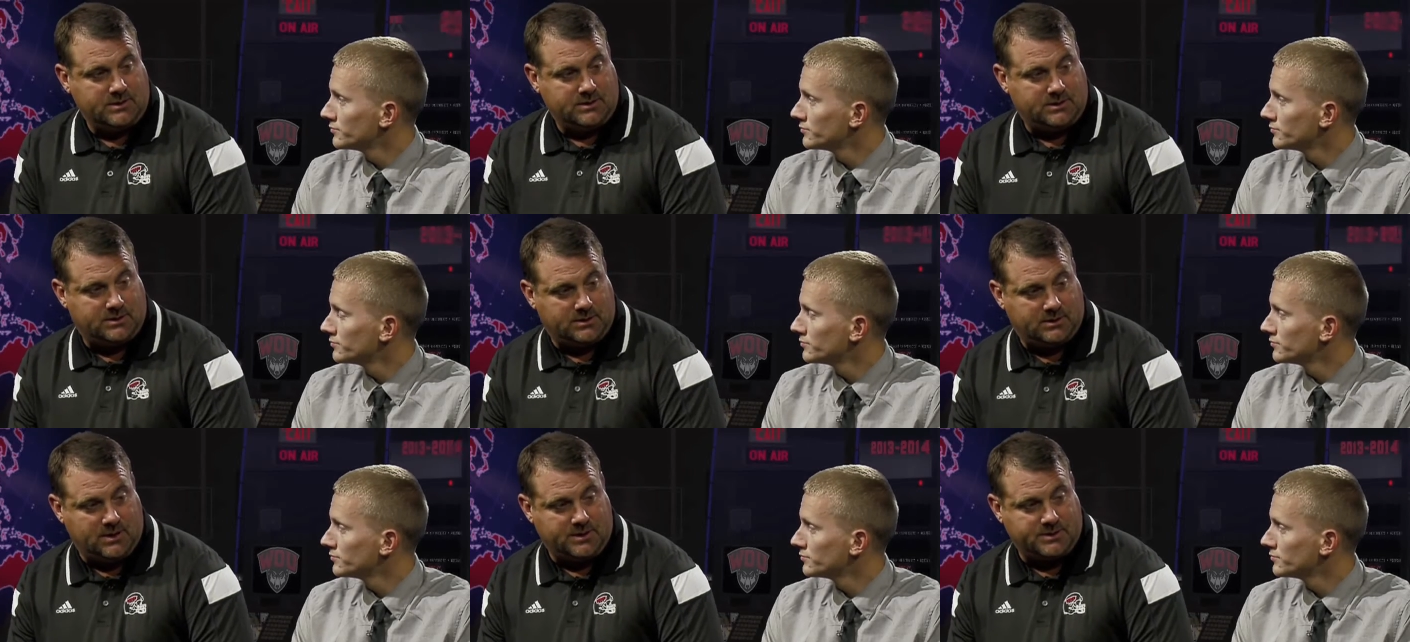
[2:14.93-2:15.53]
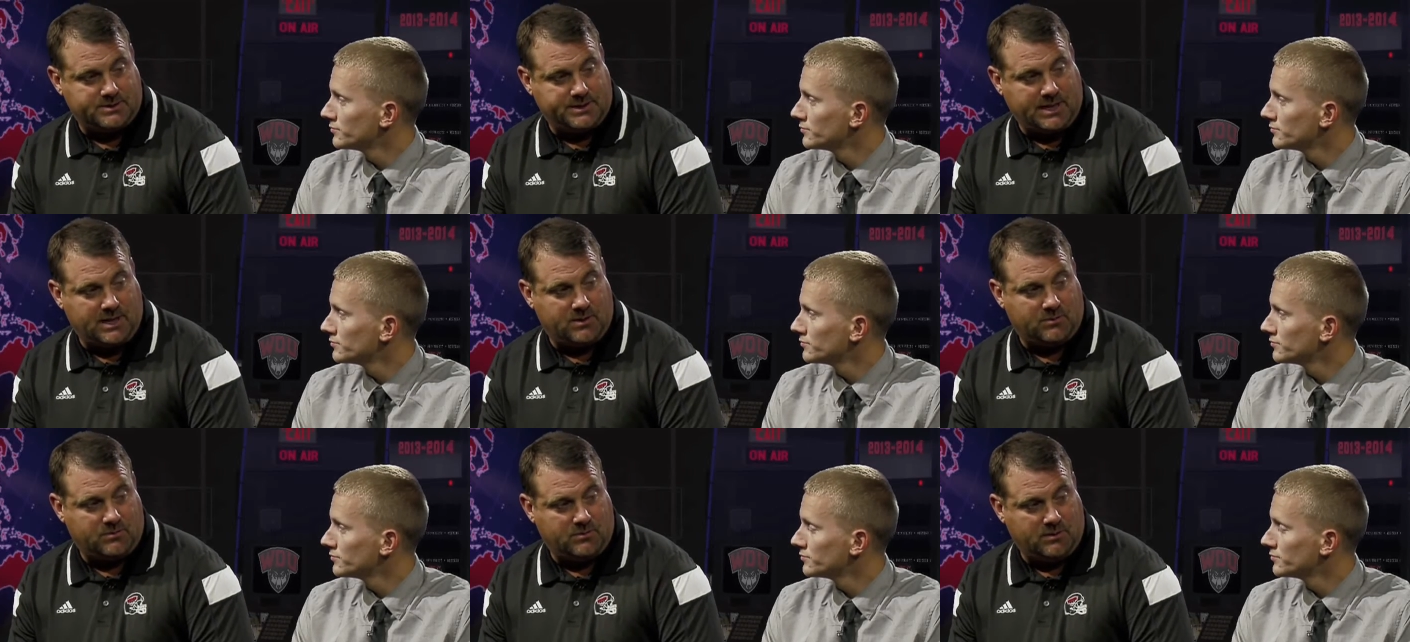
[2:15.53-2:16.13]
Speaker 1: to
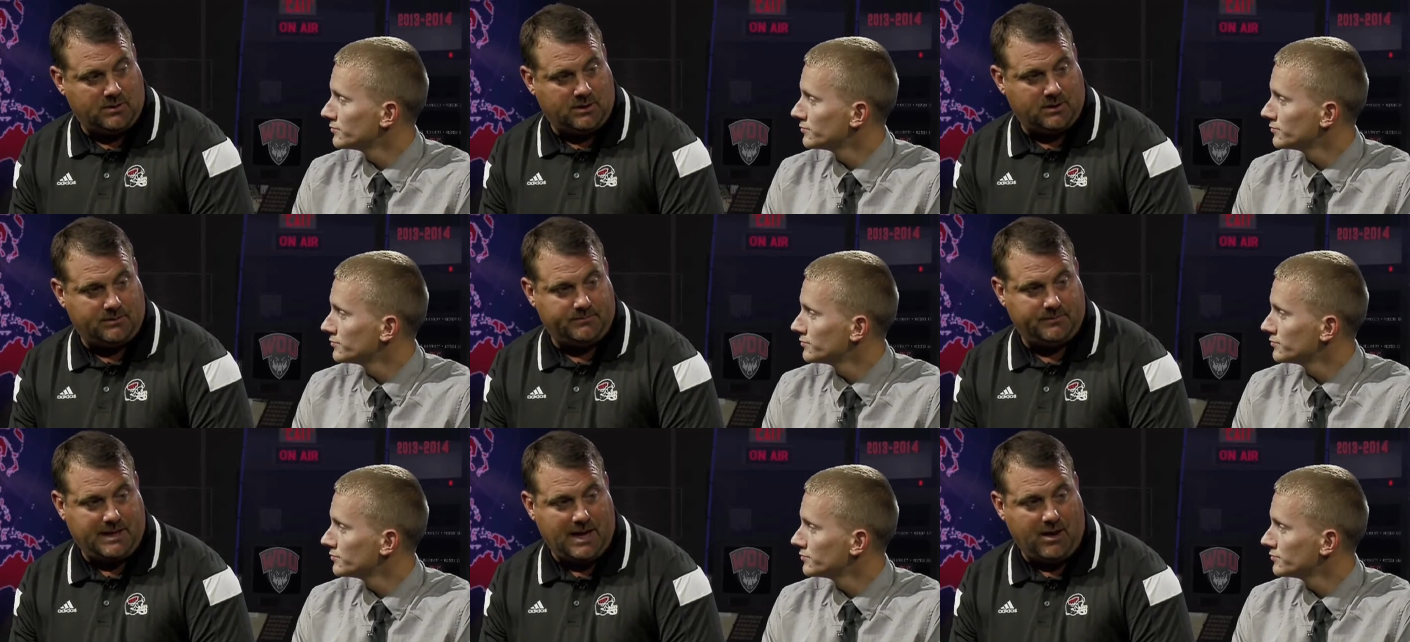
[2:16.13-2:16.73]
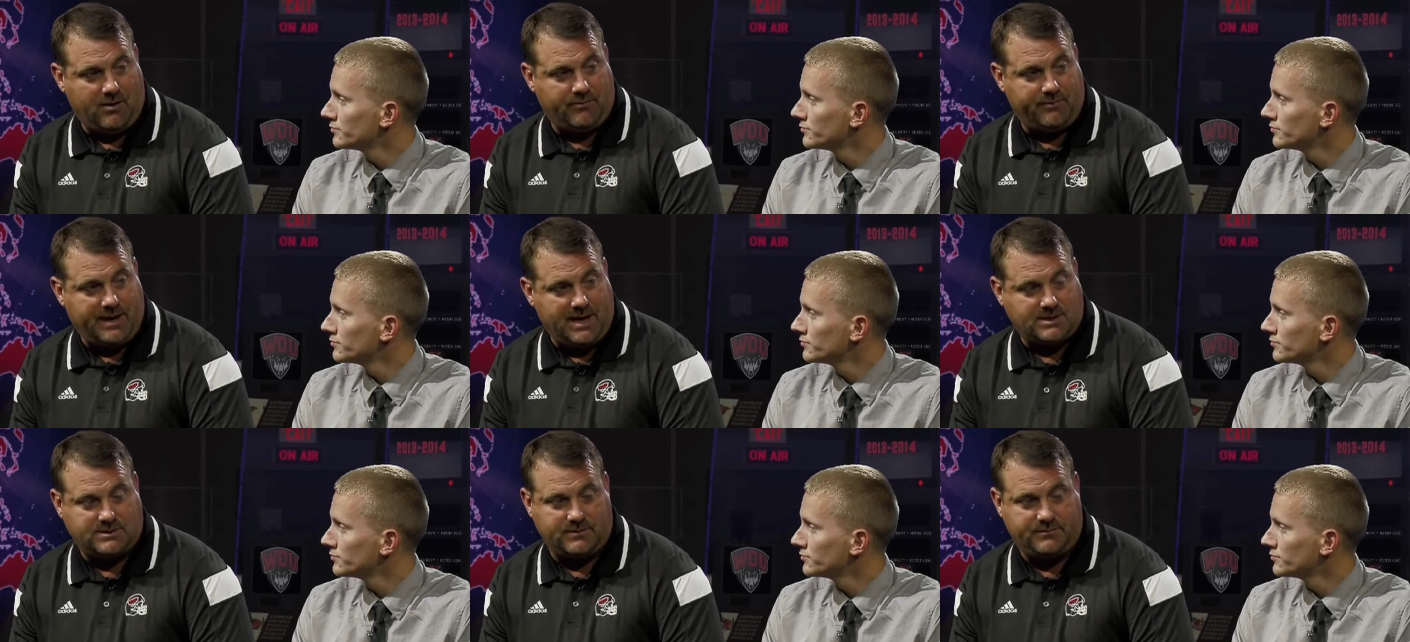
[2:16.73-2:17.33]
understand um, how
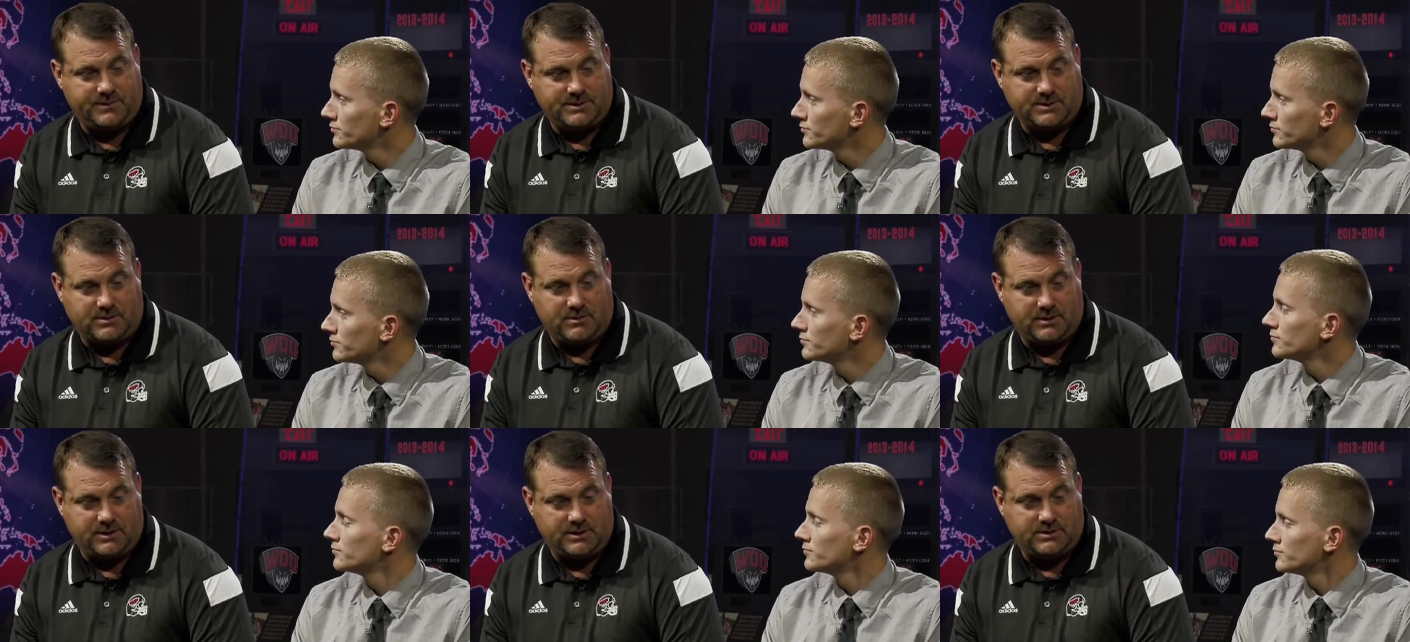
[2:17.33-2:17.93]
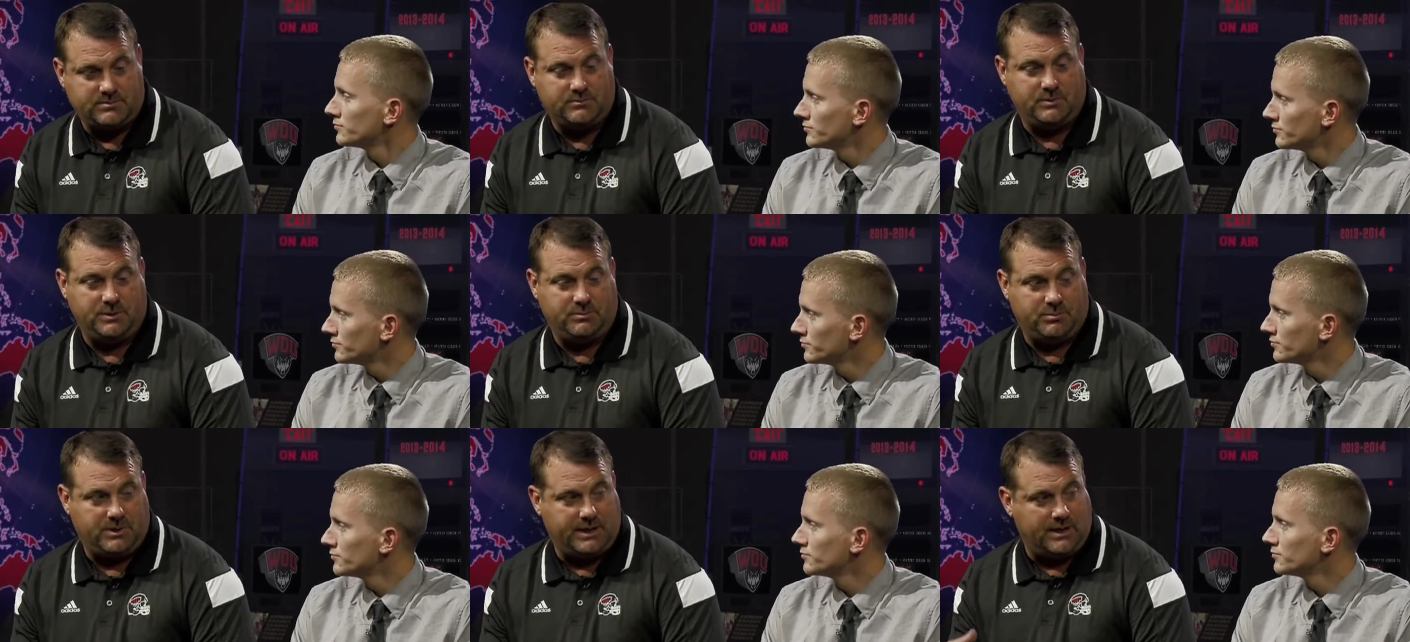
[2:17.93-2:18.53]
fast and physical it is when you
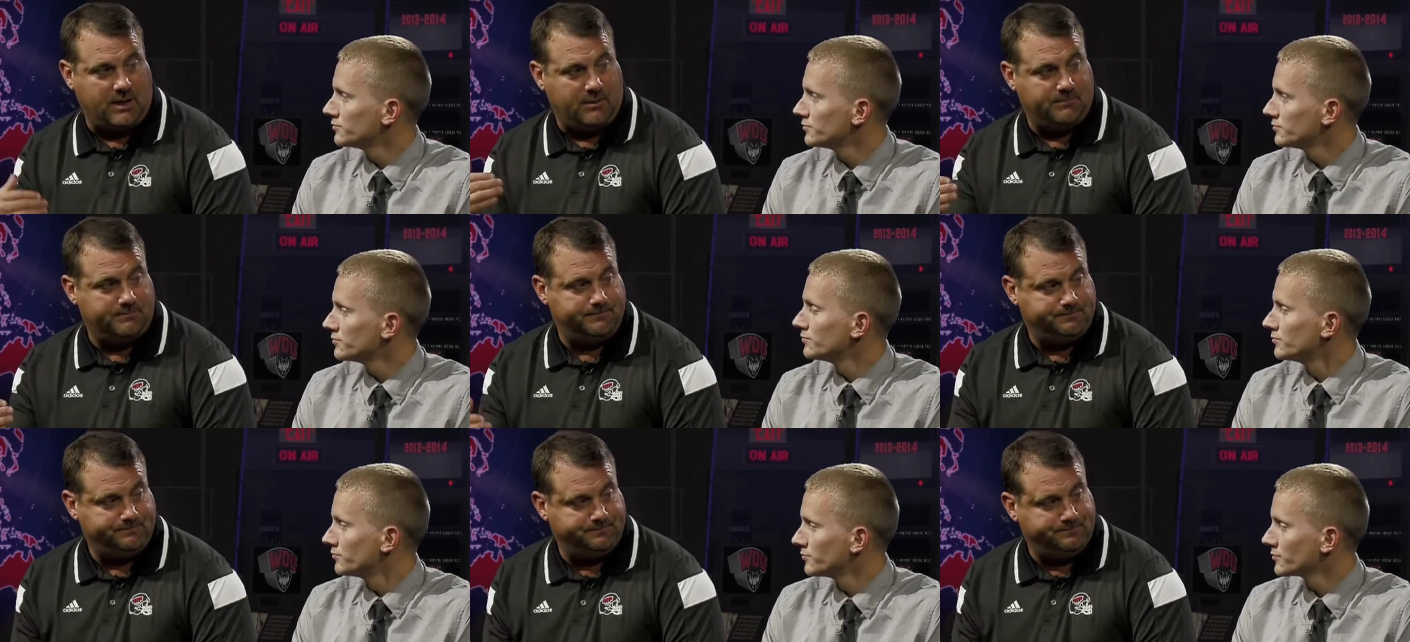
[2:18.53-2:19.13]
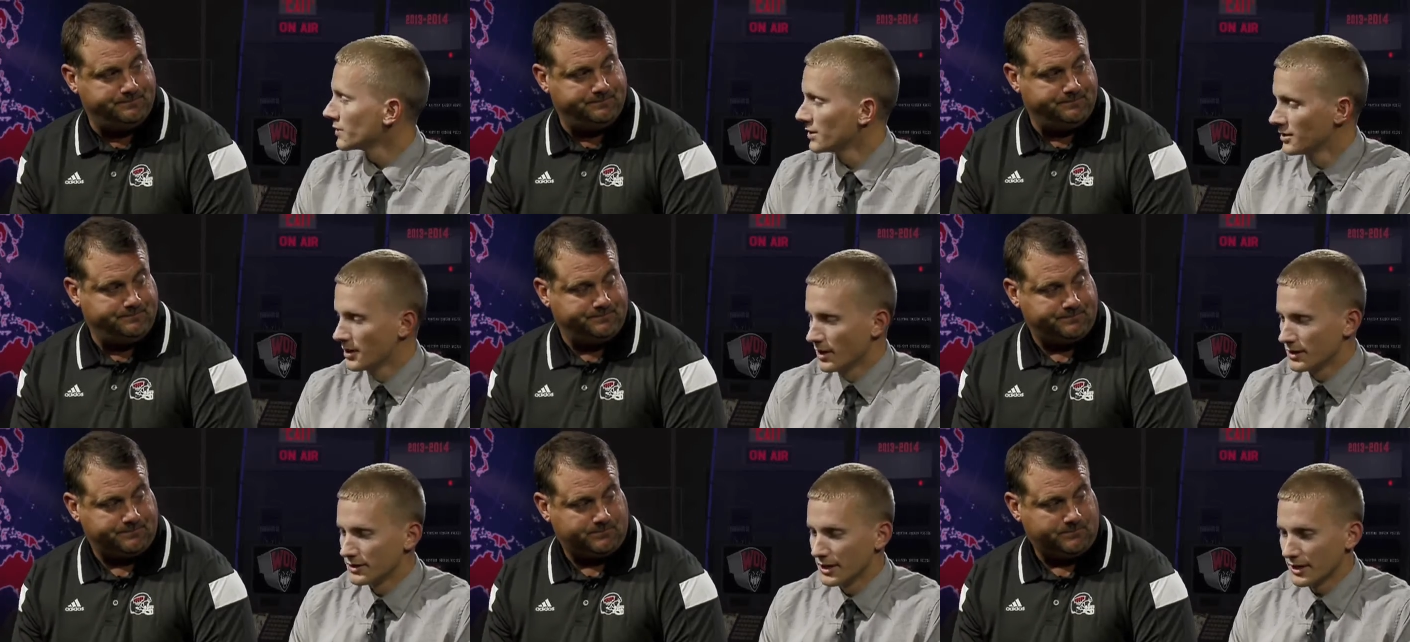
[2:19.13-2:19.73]
play up.
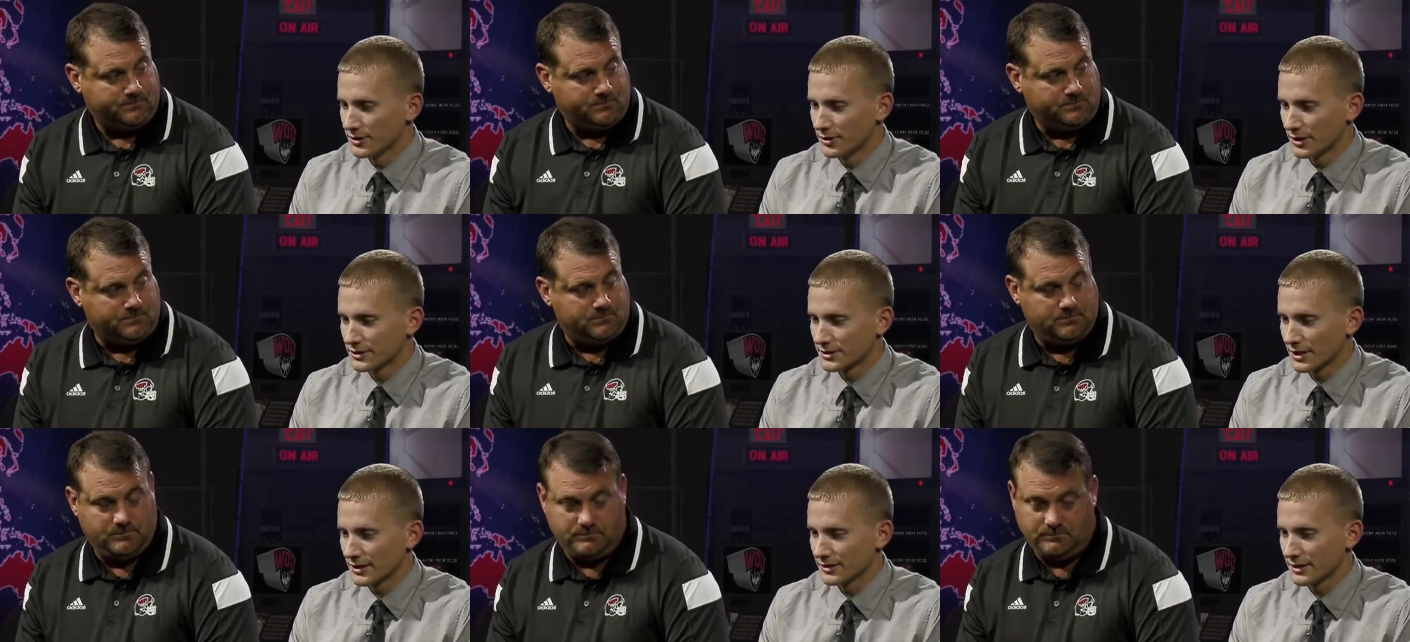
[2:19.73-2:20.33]
Speaker 2: Yeah, you guys got